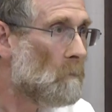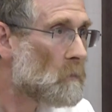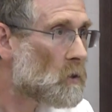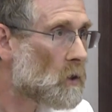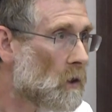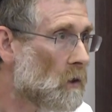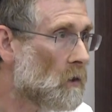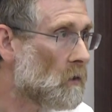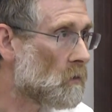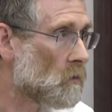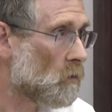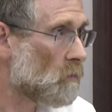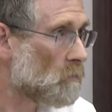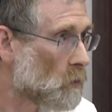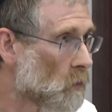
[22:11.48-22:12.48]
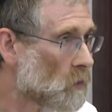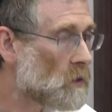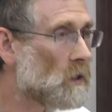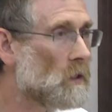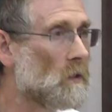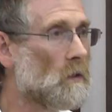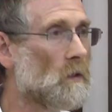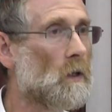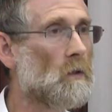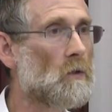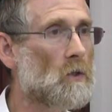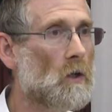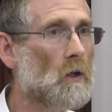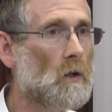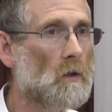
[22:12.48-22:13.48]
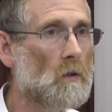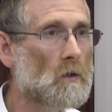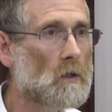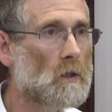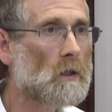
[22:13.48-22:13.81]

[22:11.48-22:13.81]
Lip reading: turned or brought in and turned